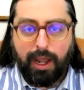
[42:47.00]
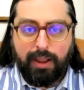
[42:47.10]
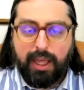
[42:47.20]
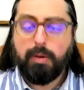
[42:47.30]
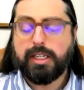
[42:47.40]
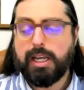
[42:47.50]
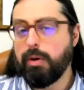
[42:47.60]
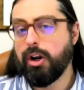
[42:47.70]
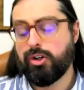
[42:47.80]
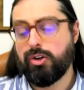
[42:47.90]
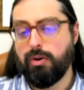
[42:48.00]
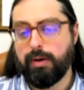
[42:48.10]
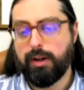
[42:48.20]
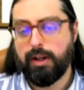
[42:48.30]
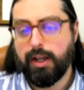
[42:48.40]
And there we say we're not sure.
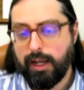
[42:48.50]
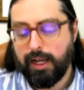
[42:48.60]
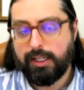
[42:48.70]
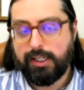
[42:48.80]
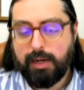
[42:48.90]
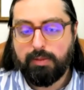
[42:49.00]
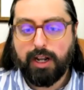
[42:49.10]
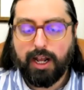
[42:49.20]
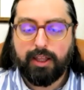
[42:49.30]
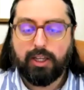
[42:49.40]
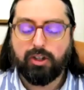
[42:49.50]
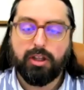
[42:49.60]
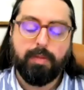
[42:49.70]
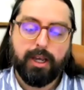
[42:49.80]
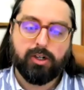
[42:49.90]
It seems like these are the
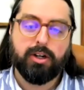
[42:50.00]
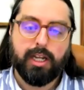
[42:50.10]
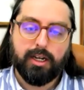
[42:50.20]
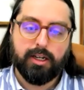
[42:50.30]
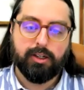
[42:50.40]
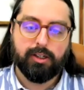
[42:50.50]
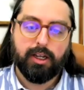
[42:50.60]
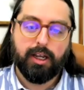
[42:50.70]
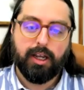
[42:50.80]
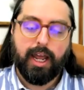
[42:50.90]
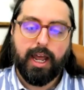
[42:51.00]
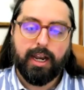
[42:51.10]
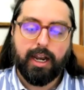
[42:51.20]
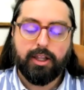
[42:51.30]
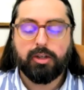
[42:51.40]
best contenders.
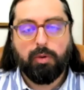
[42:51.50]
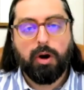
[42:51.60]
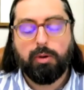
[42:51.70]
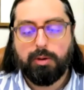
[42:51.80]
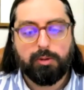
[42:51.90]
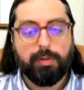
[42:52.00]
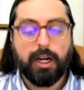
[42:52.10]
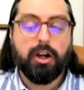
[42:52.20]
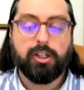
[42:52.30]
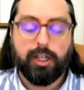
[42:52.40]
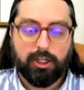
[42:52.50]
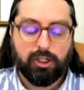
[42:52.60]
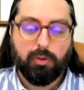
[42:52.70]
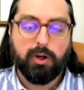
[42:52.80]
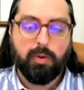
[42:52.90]
And at this point, we must be agnostic as
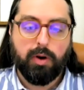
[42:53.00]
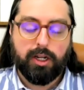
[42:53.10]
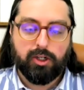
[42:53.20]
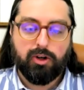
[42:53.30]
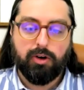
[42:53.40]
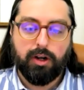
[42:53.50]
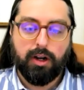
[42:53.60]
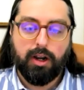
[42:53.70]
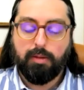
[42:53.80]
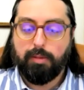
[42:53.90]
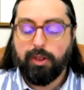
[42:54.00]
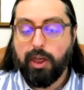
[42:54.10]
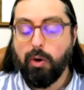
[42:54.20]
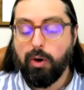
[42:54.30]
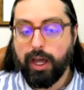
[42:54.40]
to which one is true. But
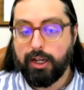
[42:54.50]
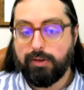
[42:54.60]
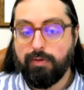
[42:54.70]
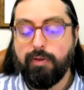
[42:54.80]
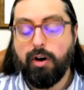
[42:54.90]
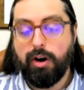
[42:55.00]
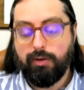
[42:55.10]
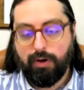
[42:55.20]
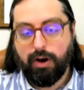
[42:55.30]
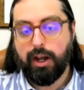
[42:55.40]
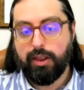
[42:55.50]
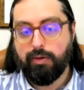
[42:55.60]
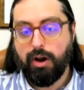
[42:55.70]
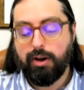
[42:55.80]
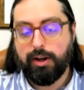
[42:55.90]
they all get us very far down the
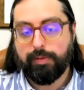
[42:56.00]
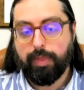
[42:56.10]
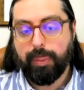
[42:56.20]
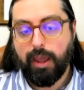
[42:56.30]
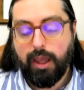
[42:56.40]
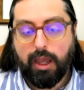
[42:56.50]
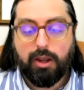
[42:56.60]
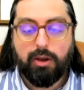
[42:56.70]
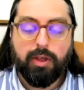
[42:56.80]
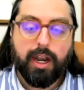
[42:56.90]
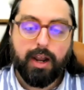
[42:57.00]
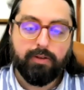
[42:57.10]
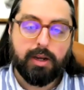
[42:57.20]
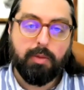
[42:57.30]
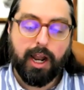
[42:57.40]
road. You then have
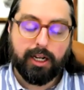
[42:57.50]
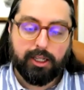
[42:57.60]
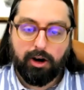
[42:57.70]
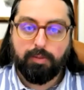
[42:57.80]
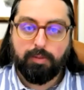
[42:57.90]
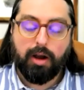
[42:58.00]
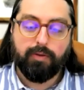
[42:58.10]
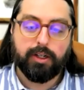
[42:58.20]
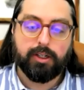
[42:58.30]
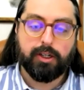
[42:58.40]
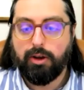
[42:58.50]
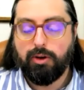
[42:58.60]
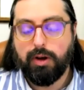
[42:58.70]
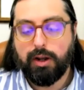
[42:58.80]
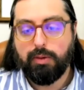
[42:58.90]
someone like Derek Parfit,
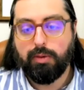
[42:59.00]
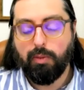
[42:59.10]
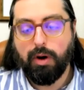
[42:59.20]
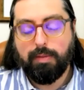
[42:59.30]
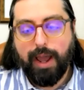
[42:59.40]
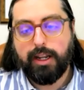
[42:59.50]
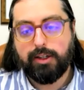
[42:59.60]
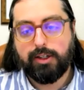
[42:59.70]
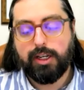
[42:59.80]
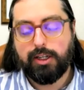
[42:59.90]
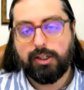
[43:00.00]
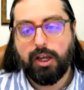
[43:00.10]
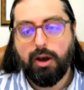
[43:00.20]
who in What Matters says,